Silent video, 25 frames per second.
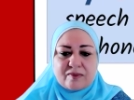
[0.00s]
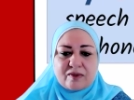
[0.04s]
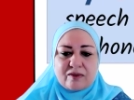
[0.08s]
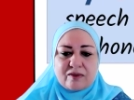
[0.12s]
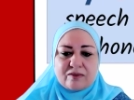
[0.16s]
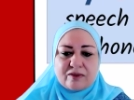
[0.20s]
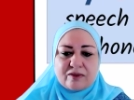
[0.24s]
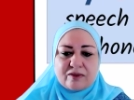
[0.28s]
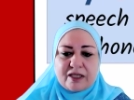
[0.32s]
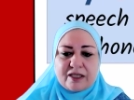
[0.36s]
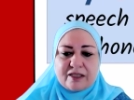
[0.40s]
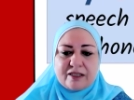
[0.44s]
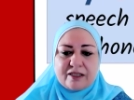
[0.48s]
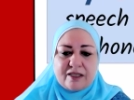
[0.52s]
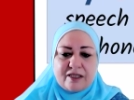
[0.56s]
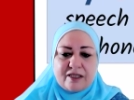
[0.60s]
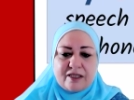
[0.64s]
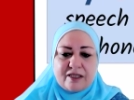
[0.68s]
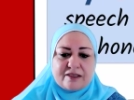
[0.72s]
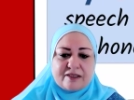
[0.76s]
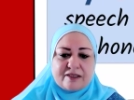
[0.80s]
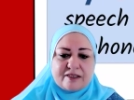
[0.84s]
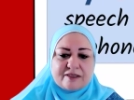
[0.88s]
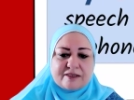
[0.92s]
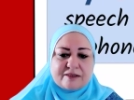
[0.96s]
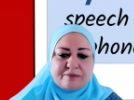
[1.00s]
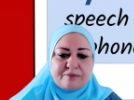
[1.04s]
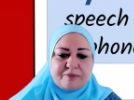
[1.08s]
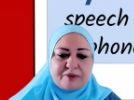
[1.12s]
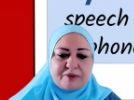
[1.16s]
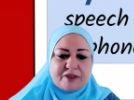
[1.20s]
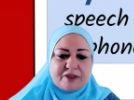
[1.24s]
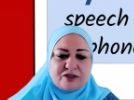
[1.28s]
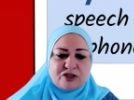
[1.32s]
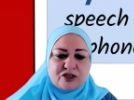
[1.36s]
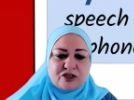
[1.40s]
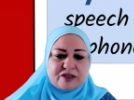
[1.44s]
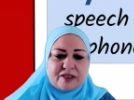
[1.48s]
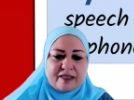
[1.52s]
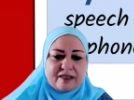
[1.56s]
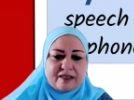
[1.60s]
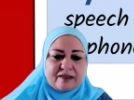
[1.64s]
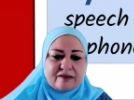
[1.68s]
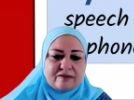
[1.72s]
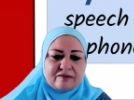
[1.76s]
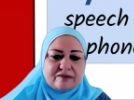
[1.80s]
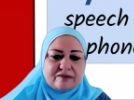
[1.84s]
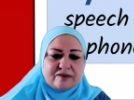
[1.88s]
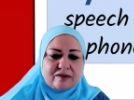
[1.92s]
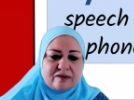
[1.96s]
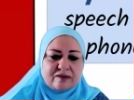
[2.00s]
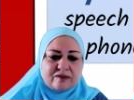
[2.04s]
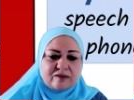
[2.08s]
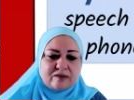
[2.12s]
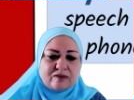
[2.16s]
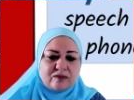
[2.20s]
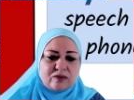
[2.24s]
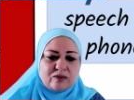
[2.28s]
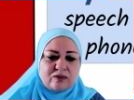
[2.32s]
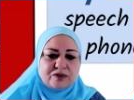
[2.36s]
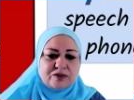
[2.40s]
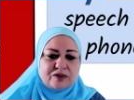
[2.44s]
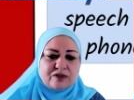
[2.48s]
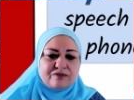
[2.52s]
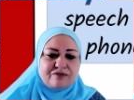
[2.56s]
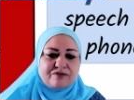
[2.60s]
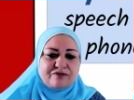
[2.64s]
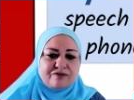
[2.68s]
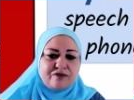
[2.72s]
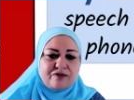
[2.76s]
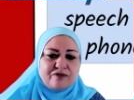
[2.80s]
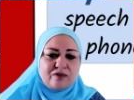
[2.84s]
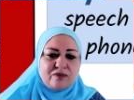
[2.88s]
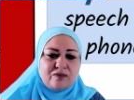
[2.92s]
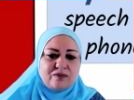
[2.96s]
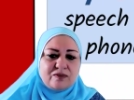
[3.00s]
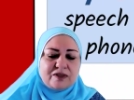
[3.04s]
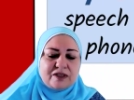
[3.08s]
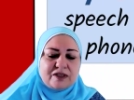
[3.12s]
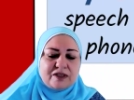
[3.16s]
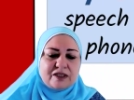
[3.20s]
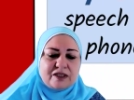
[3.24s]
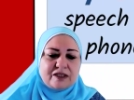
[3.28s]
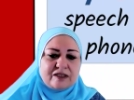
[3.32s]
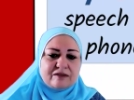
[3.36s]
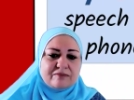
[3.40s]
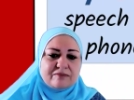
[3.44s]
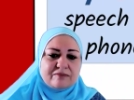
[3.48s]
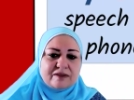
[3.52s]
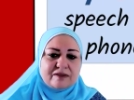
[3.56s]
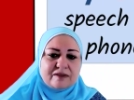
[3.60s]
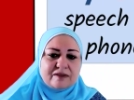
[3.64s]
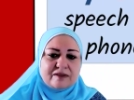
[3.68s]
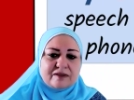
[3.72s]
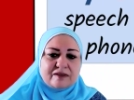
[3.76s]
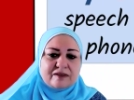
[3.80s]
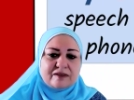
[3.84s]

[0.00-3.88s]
okay, the speech sound or the phoneme,